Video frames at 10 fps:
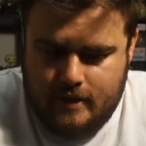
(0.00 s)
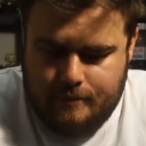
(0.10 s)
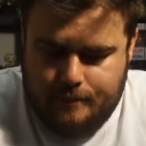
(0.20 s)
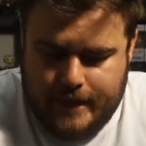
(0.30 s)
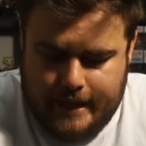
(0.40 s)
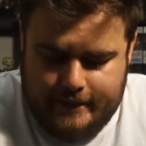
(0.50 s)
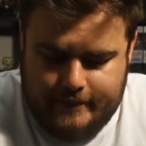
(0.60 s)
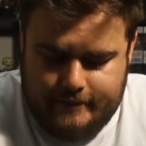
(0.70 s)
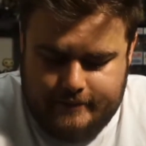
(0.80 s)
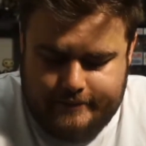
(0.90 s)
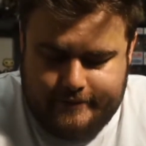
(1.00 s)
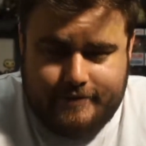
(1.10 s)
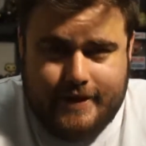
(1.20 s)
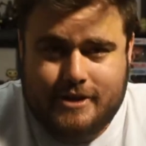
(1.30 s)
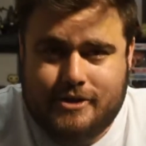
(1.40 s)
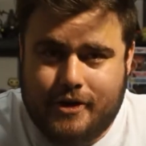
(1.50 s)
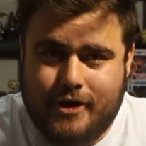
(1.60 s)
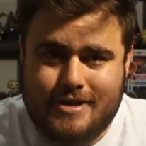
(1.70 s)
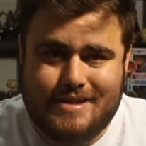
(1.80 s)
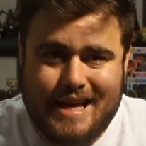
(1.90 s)
But fingers
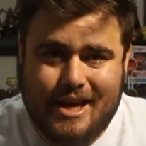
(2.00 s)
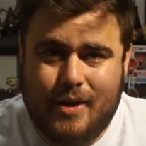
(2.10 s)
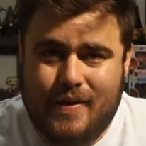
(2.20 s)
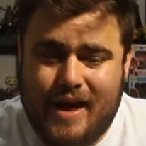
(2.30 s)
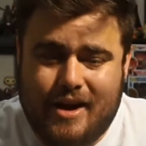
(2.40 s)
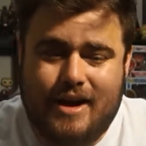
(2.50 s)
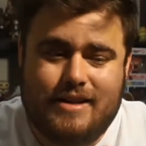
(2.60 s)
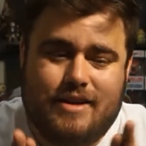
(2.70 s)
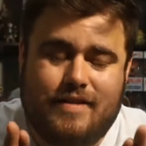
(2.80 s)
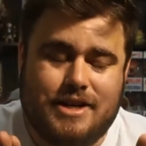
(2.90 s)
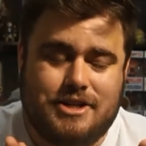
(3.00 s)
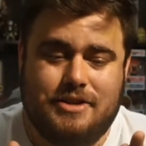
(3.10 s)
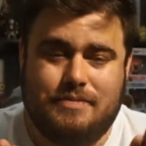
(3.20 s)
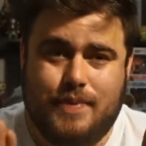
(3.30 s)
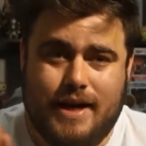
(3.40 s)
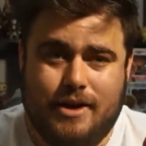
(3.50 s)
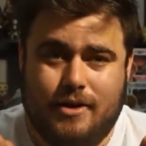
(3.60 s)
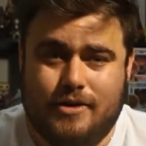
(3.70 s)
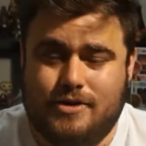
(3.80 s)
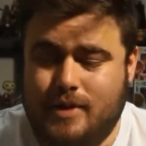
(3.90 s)
crossed they go in that kind of direction, being
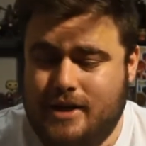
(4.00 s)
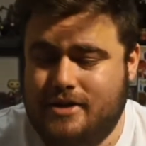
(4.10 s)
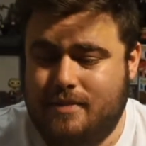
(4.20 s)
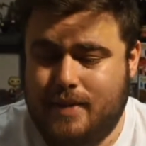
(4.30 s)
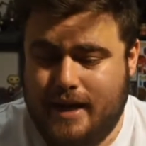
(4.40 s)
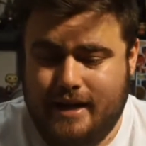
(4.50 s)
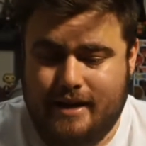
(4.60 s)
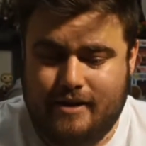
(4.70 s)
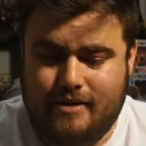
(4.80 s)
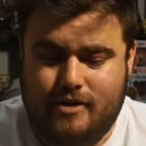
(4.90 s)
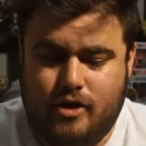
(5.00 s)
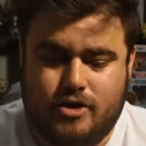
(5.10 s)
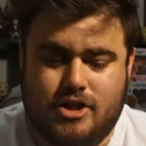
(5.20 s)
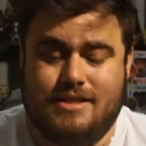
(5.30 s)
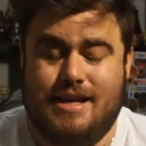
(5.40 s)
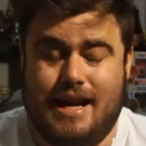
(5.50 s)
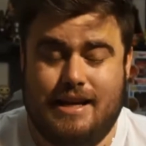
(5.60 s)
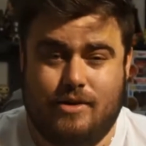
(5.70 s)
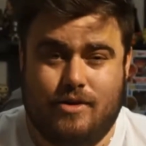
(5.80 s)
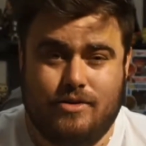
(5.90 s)
on the Switch and being not just a
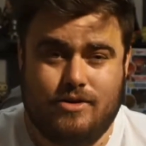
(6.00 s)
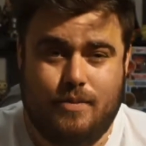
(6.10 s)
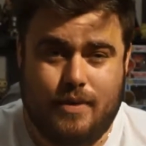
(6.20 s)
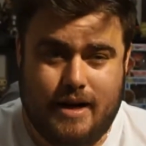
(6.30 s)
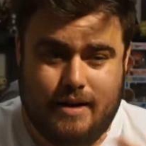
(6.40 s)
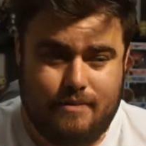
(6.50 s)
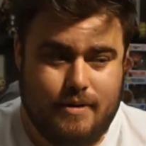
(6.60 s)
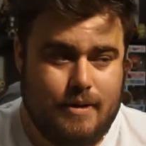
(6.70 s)
handheld console, but a